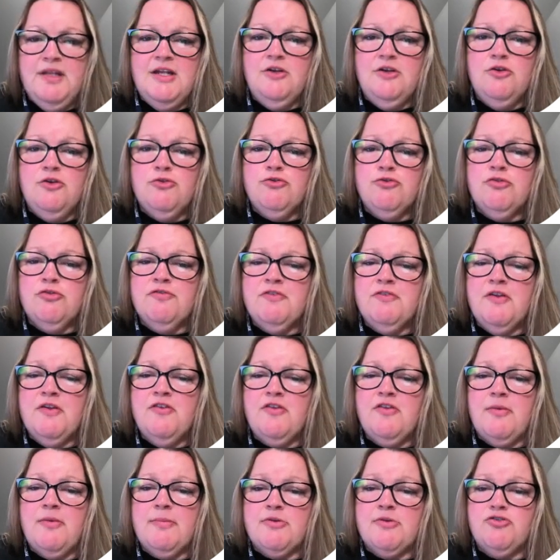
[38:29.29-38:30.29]

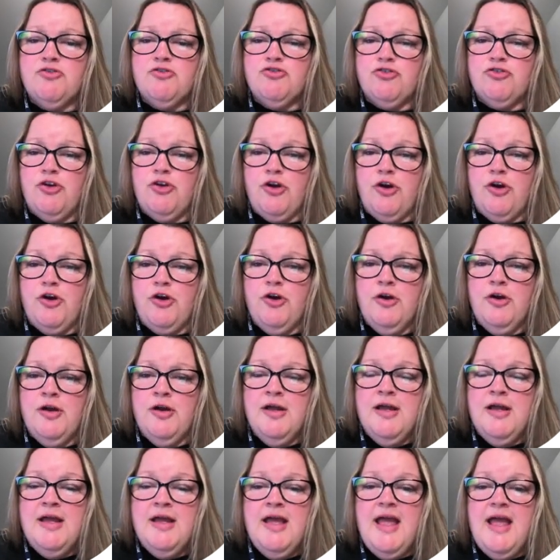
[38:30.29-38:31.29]
Neutrophils are mature
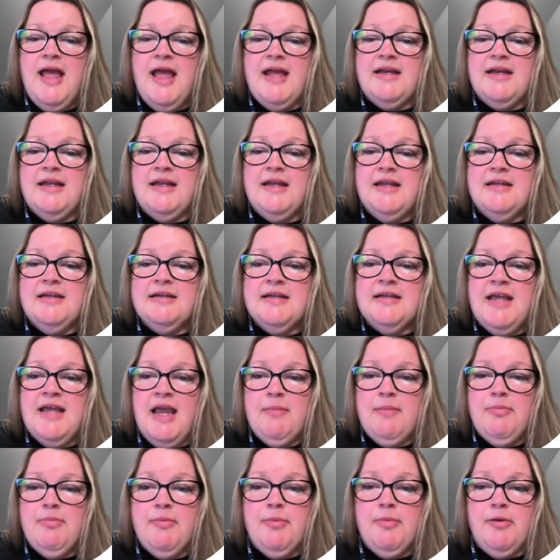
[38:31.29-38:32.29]
and
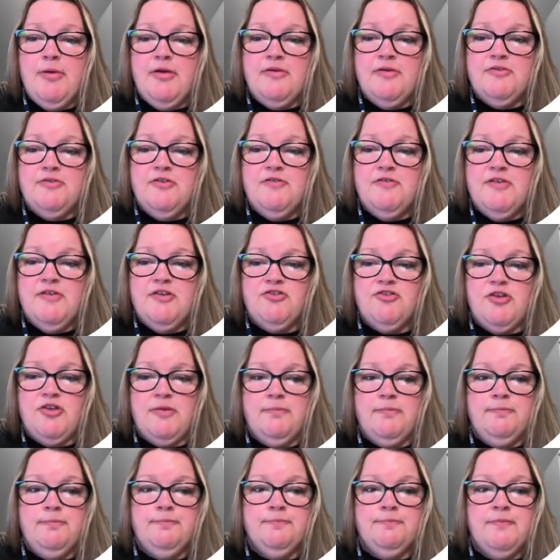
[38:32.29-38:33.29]
incapable of
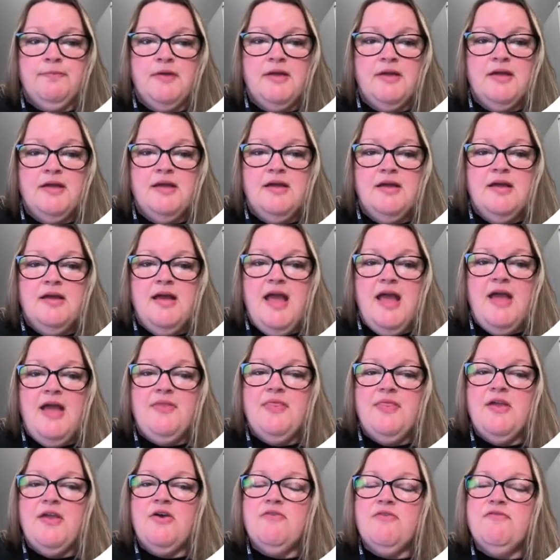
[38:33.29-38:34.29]
division,
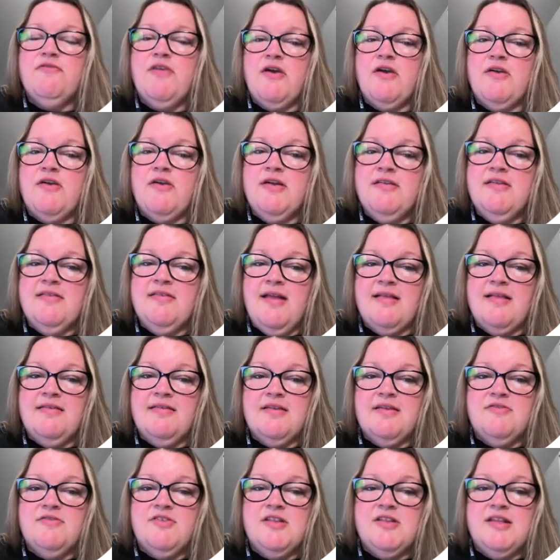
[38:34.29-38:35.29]
and they're very
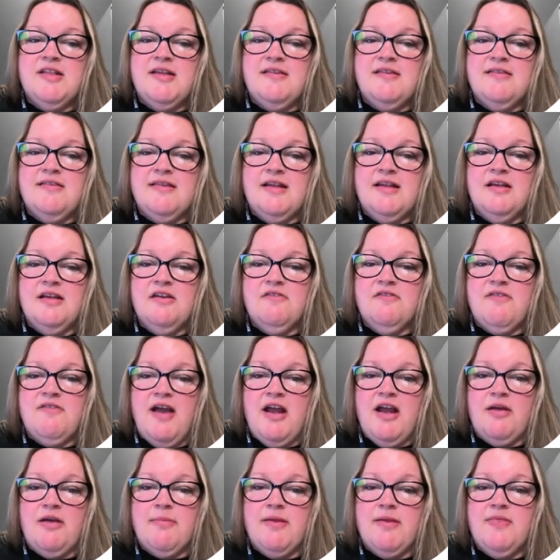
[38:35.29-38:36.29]
sensitive to the acidic
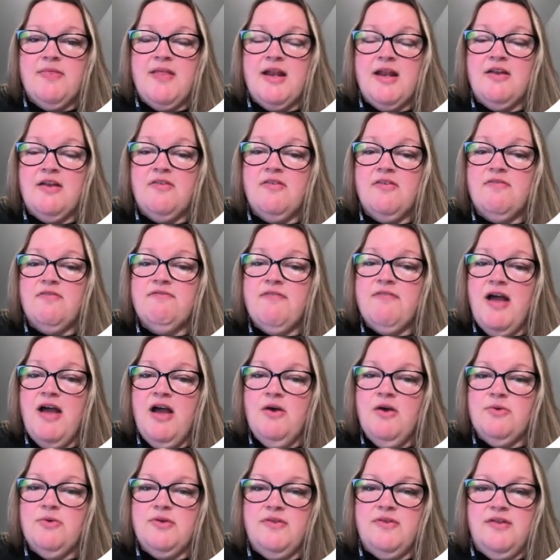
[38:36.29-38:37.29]
environment that is
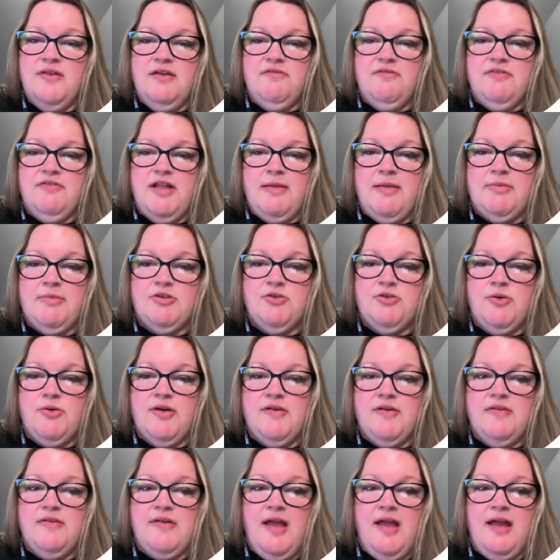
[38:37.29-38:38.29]
found at the
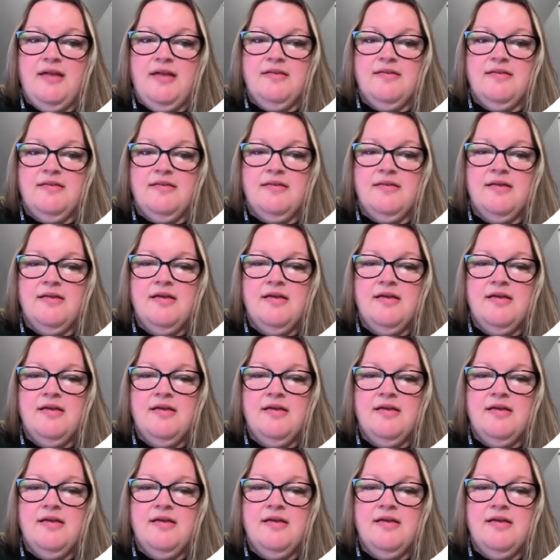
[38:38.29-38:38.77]
inflammatory sites.